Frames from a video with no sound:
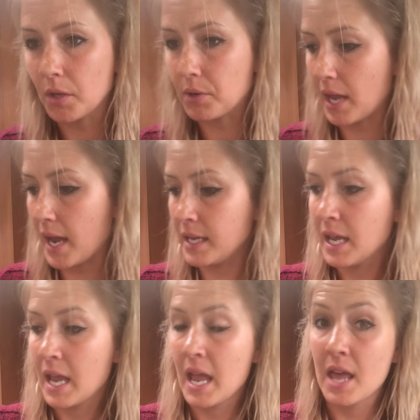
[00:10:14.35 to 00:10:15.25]
Okay,
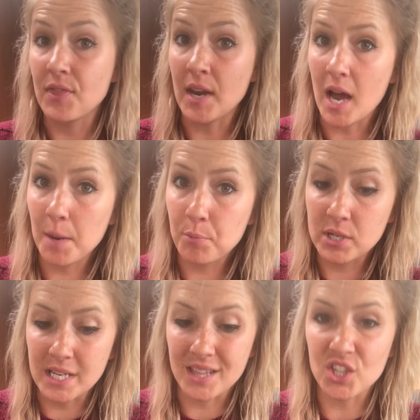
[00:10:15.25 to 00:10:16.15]
then I
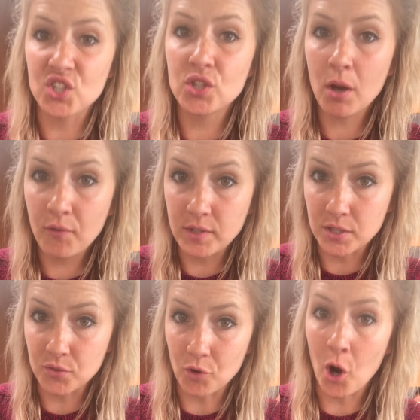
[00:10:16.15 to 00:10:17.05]
predict the
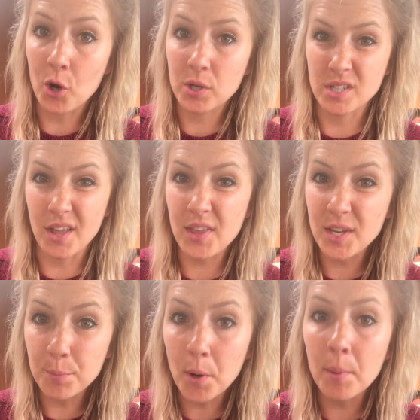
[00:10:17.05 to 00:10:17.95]
softest rock, and I think
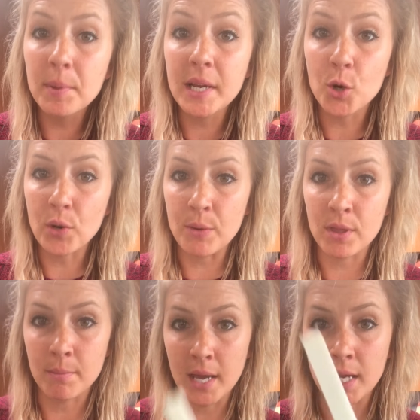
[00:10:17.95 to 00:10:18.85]
you'll probably agree
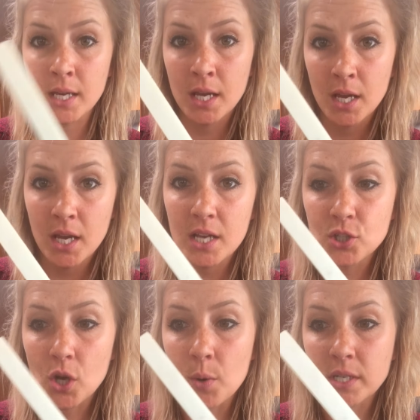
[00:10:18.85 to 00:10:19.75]
with me, is
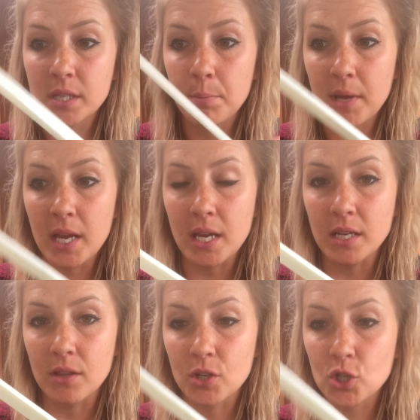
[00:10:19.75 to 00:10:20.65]
going to
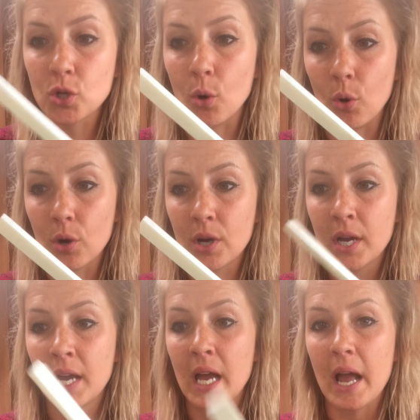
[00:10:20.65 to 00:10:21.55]
be the chalk.
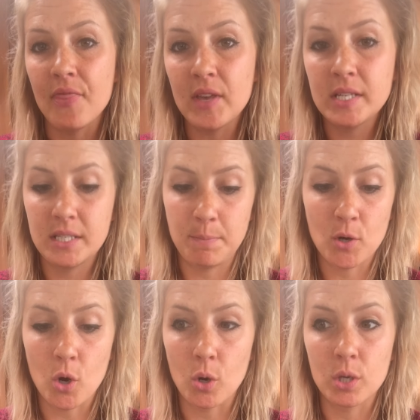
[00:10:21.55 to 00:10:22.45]
And this is
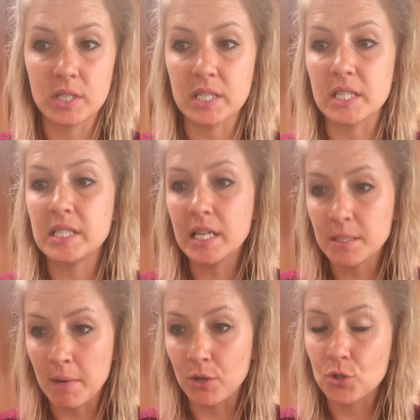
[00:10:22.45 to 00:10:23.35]
because it's a
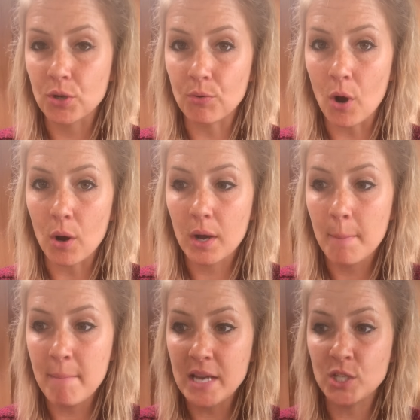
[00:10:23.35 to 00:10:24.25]
sedimentary rock
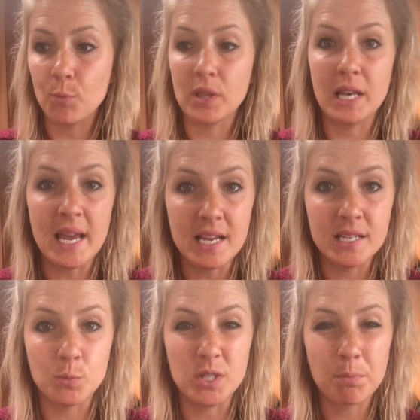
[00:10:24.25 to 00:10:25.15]
made up with
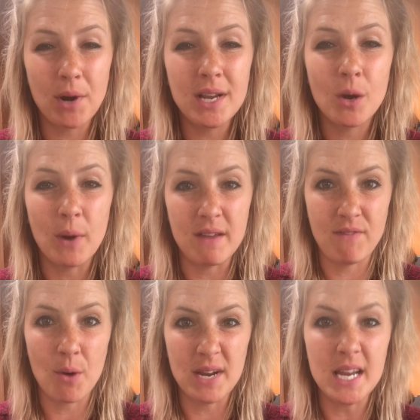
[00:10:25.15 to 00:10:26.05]
layers which break away
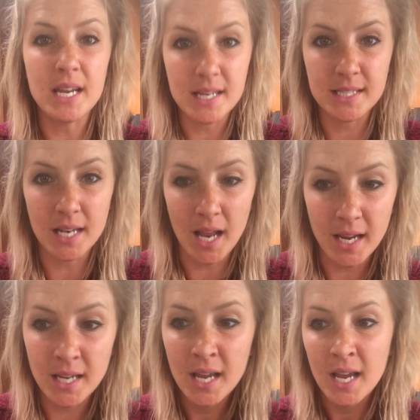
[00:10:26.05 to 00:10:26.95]
very
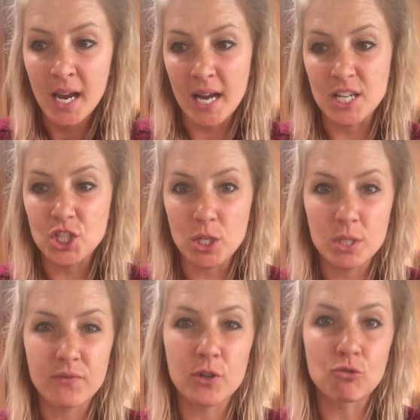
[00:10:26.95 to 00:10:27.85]
easily, and it's
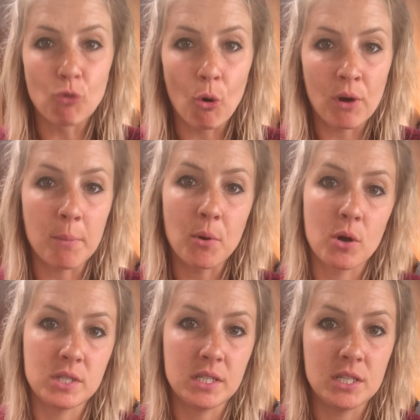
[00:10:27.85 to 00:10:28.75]
used for drawing
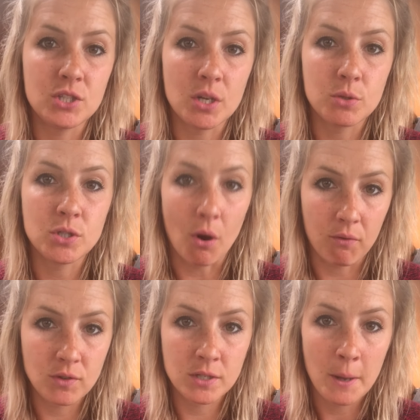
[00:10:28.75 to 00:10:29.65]
because it is so
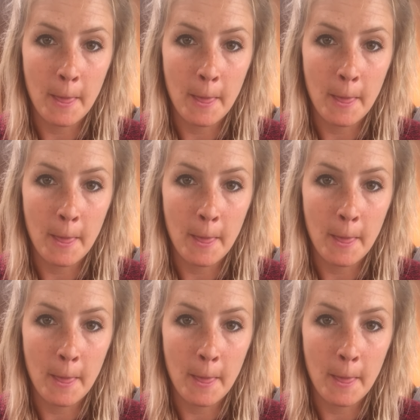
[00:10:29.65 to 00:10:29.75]
soft.